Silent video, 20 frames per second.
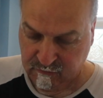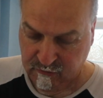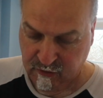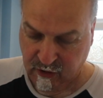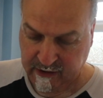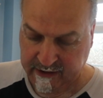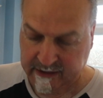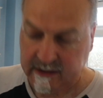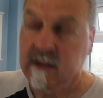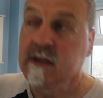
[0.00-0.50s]

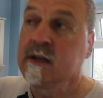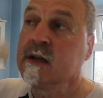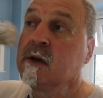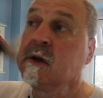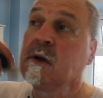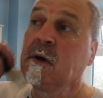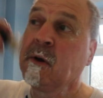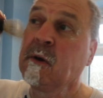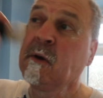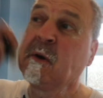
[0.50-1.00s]
Right,
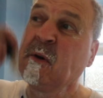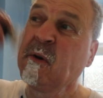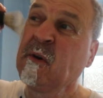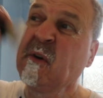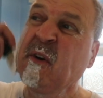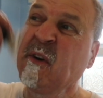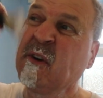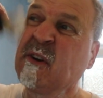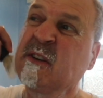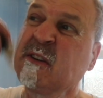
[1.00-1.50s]

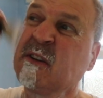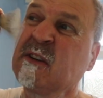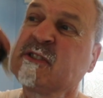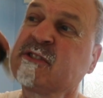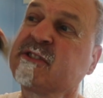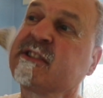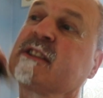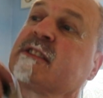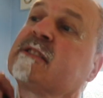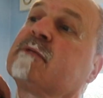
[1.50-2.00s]

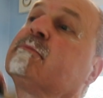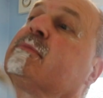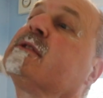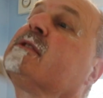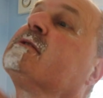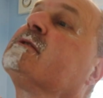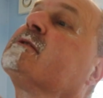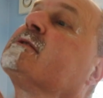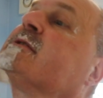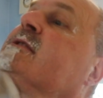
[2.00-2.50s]
second
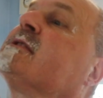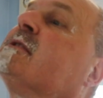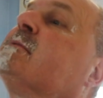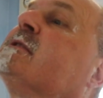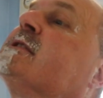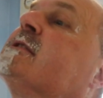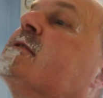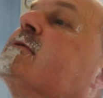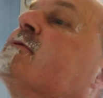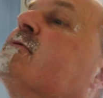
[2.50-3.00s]
pass, got
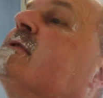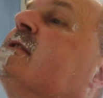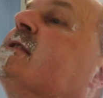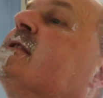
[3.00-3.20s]
myself